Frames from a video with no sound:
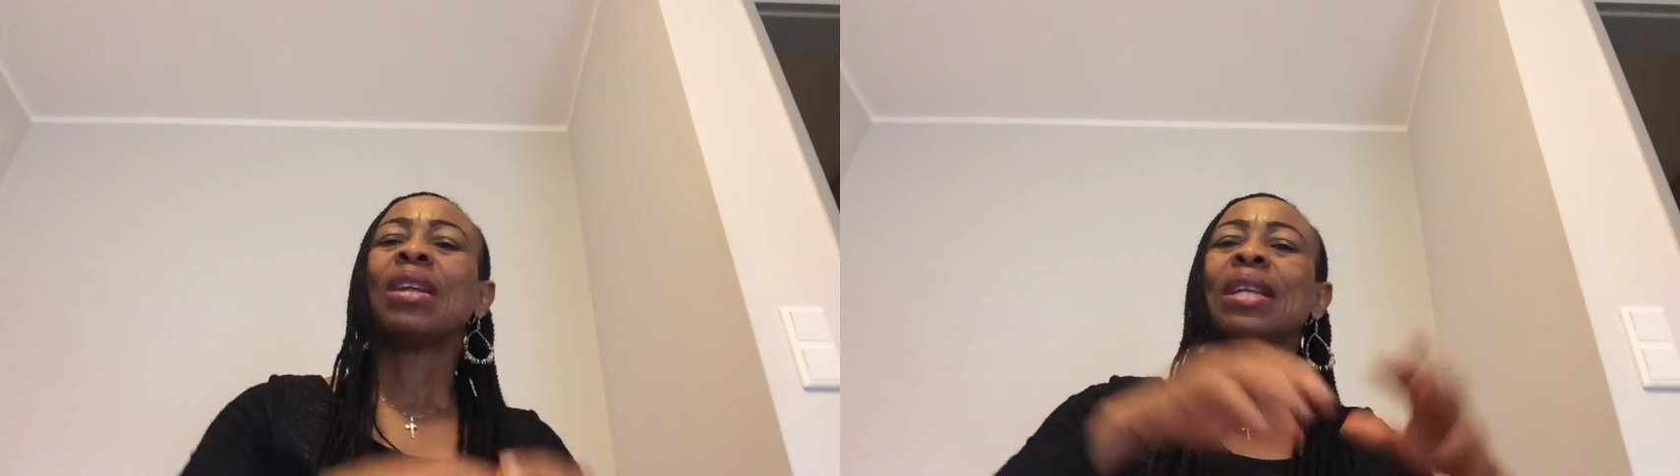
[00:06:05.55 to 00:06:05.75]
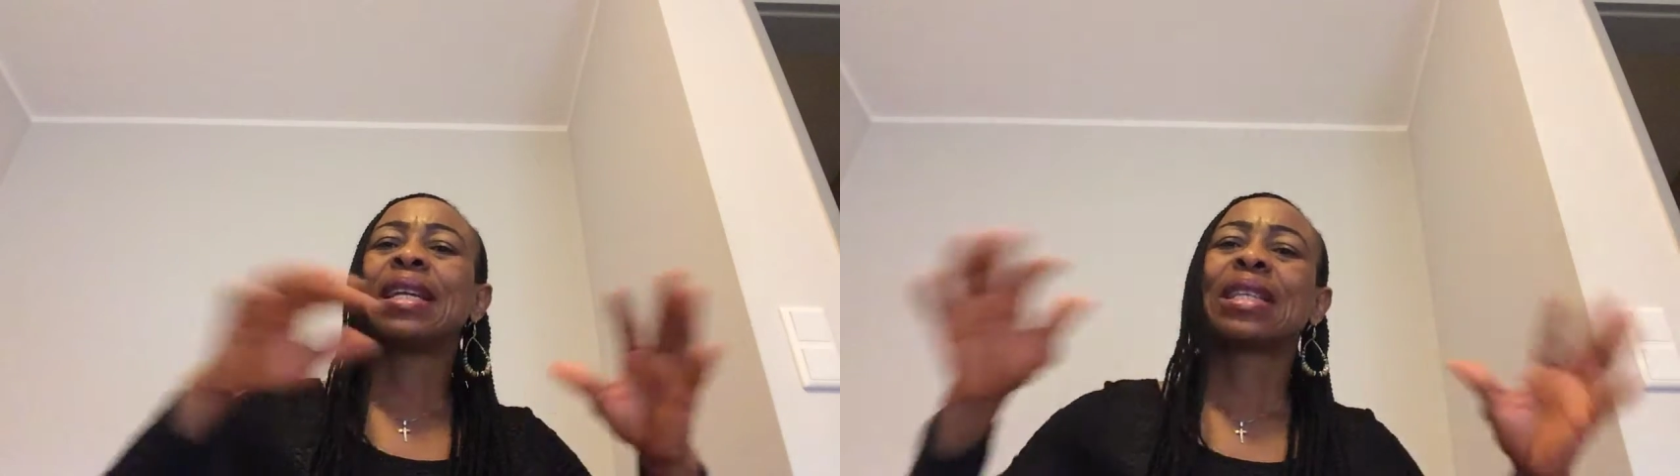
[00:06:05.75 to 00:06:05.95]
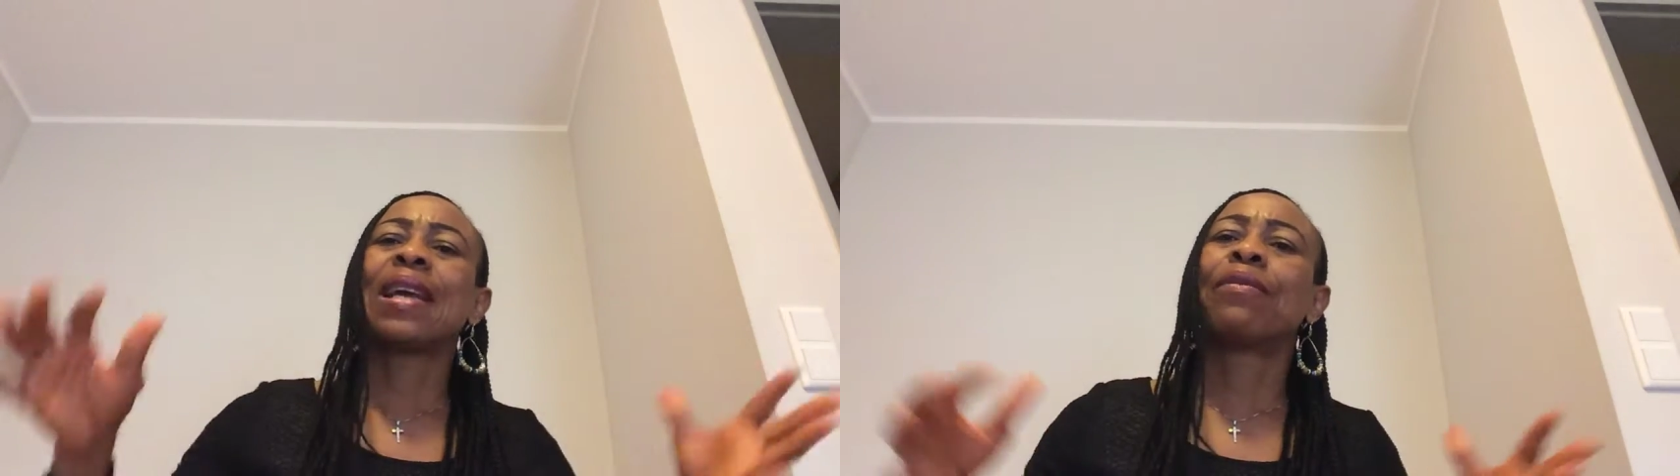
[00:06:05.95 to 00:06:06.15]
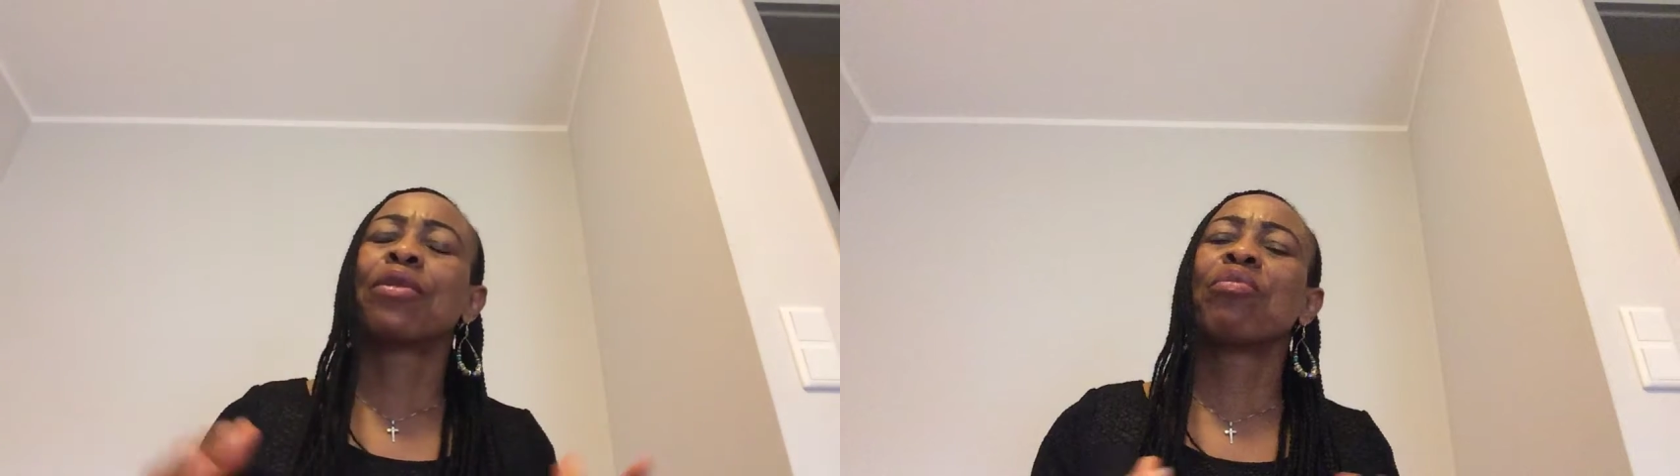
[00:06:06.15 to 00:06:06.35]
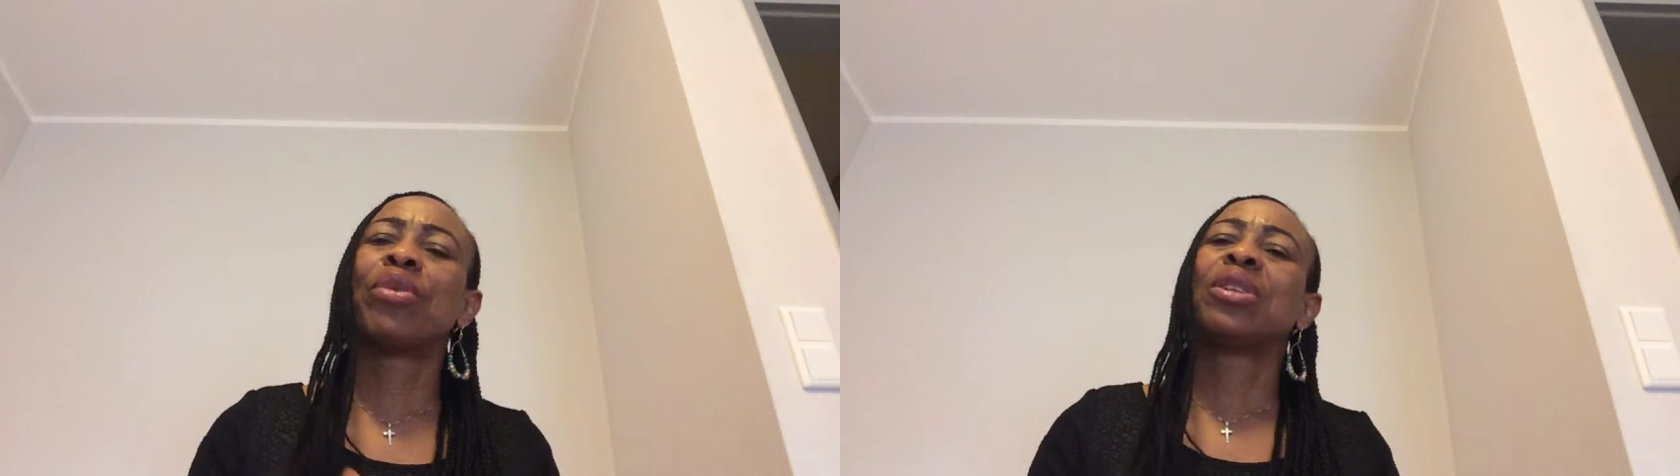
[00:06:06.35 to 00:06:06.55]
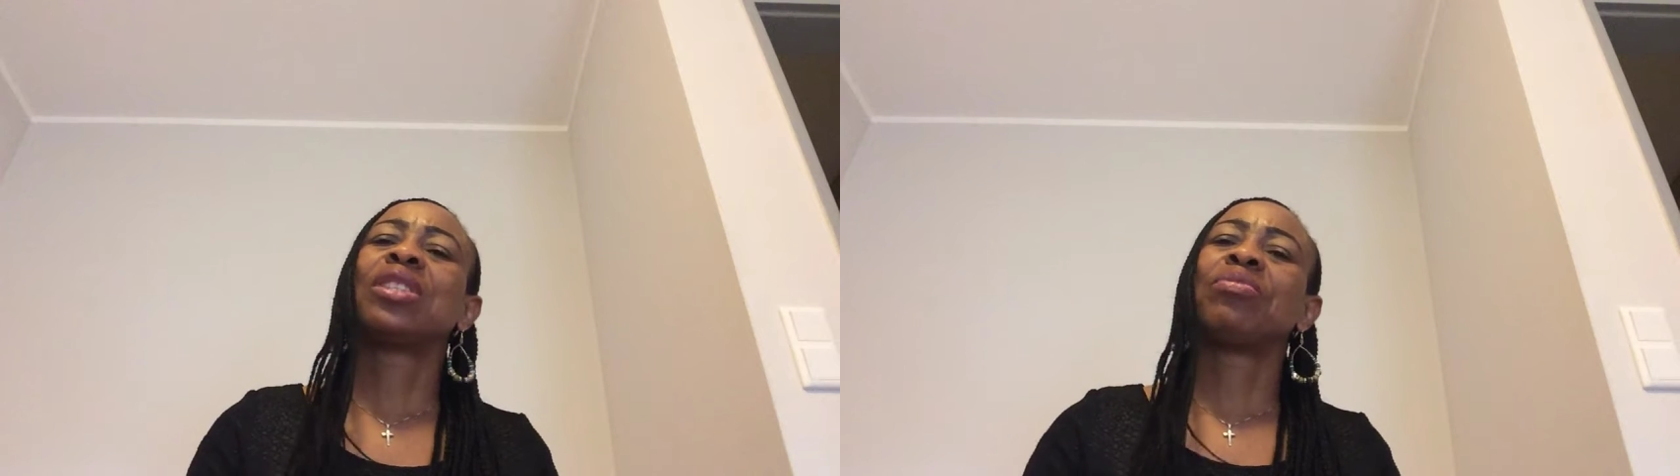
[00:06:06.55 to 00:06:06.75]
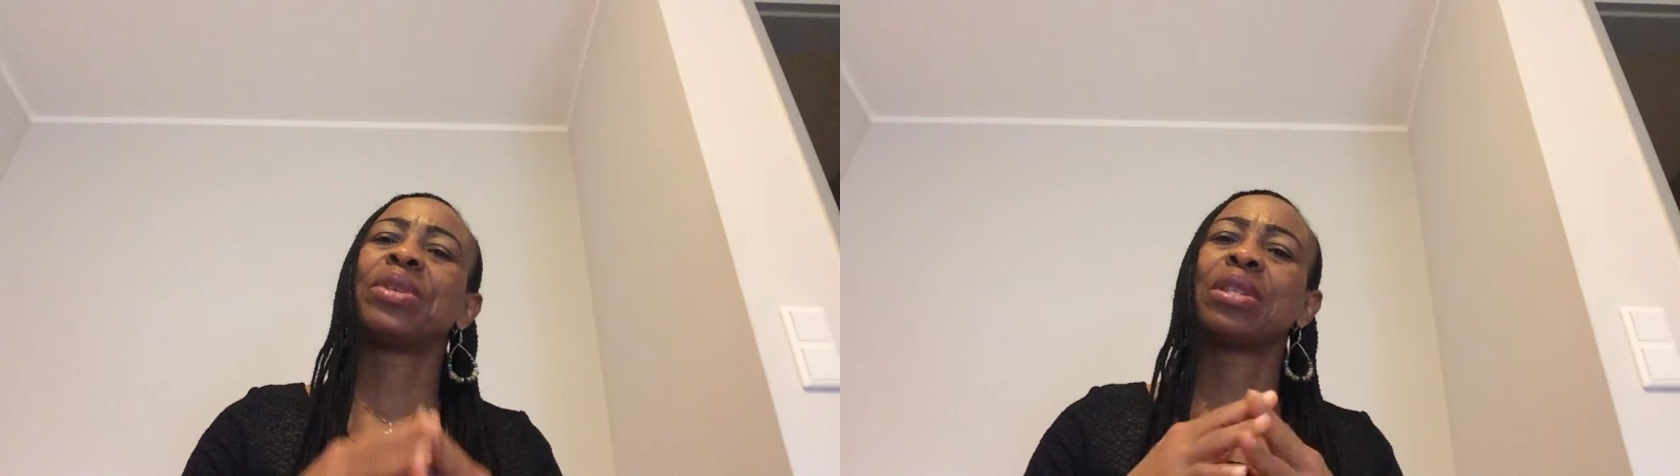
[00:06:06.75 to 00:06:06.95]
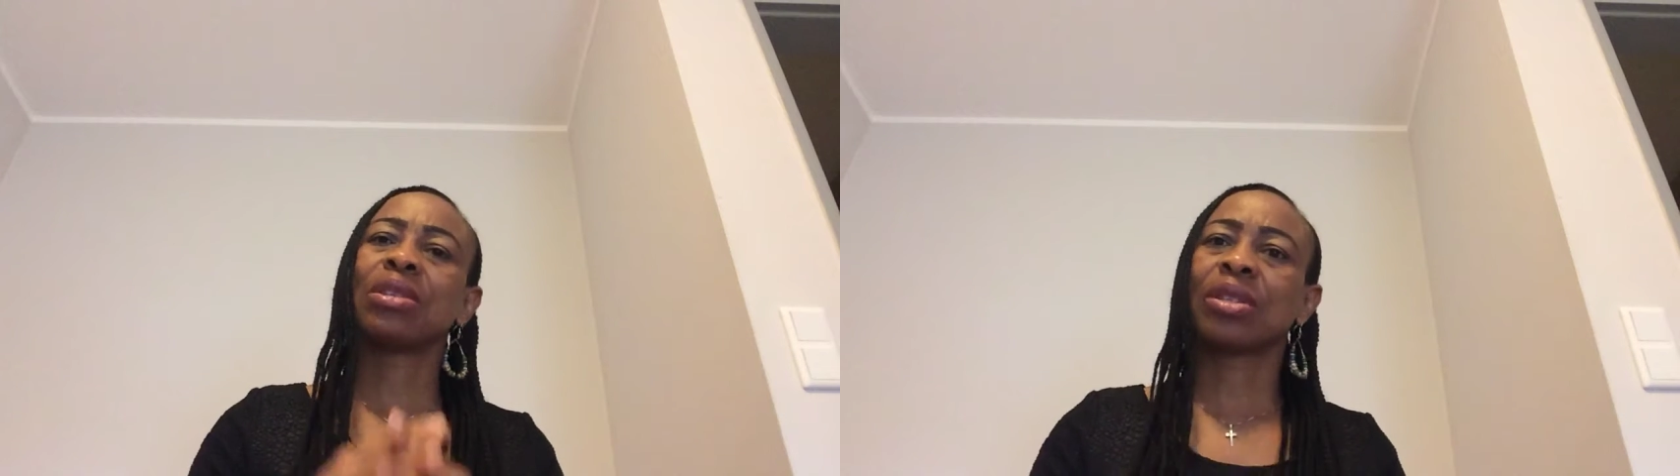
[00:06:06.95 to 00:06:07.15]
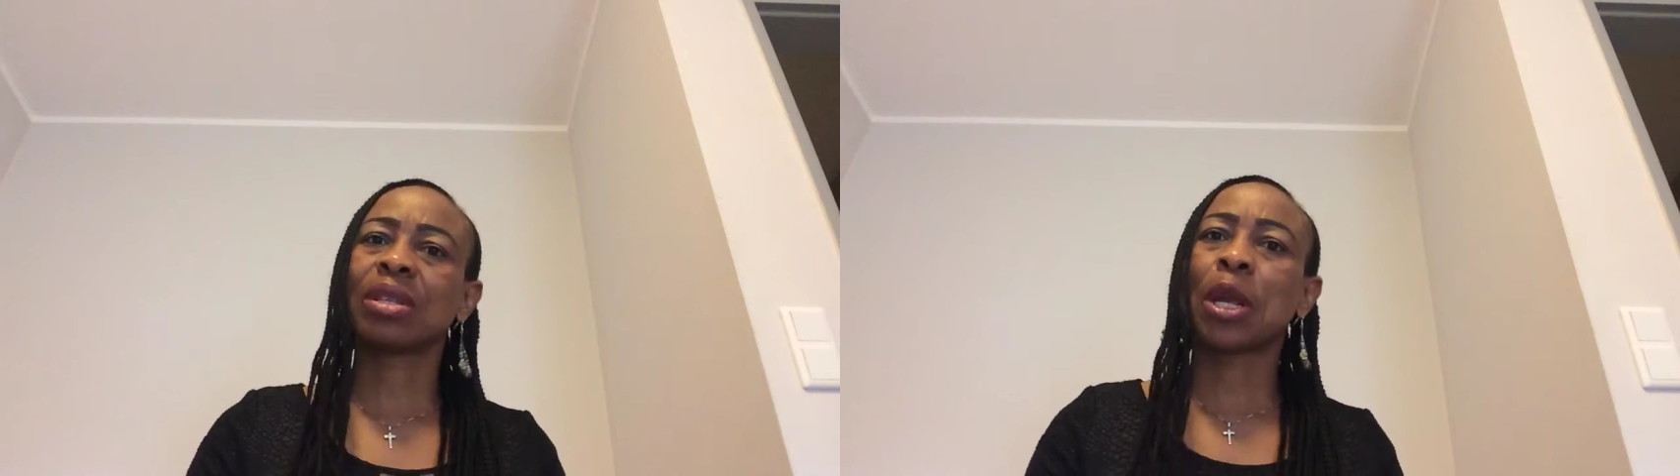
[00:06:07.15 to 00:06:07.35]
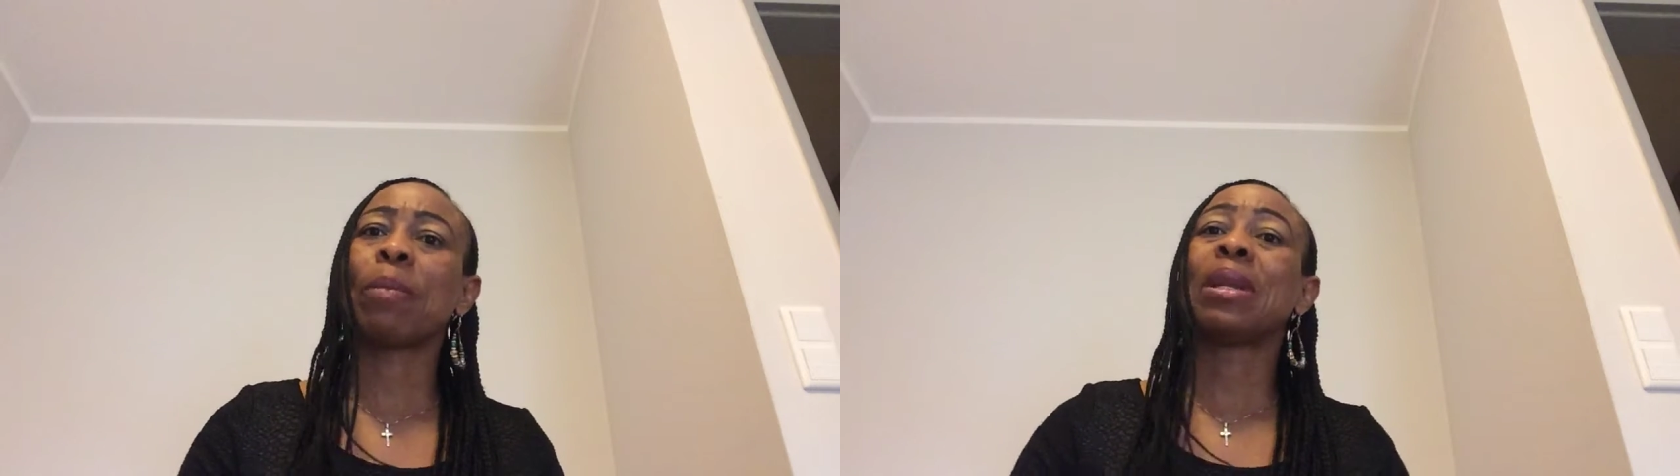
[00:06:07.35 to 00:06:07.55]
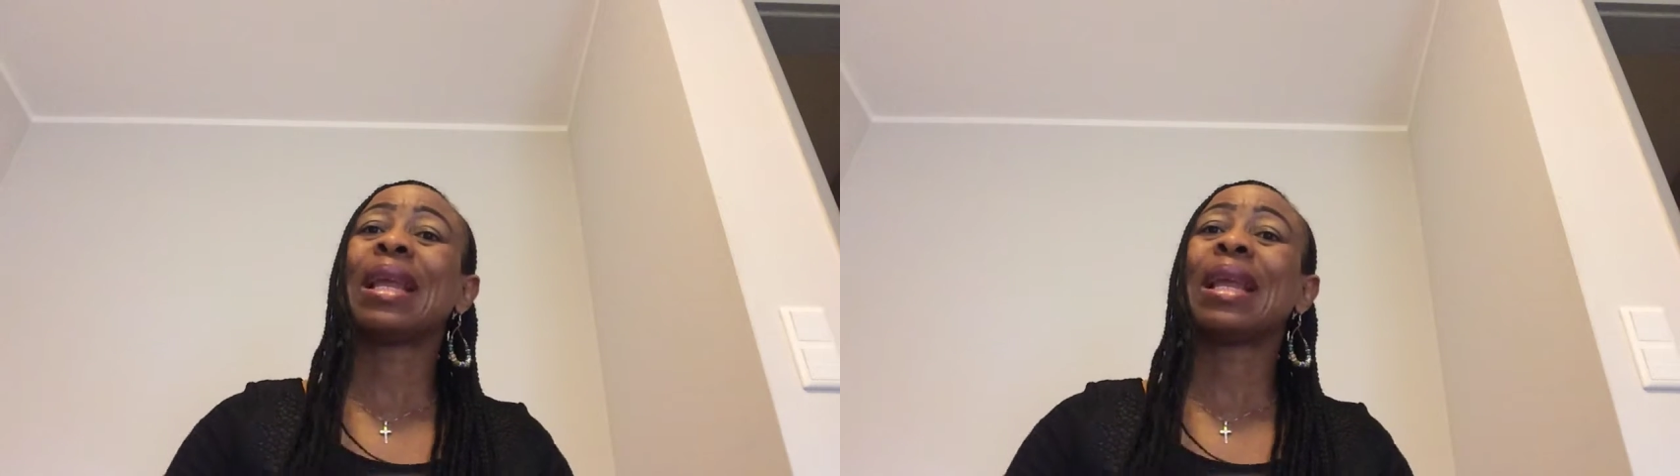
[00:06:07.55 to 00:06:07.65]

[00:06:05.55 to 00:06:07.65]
Let everybody be the same.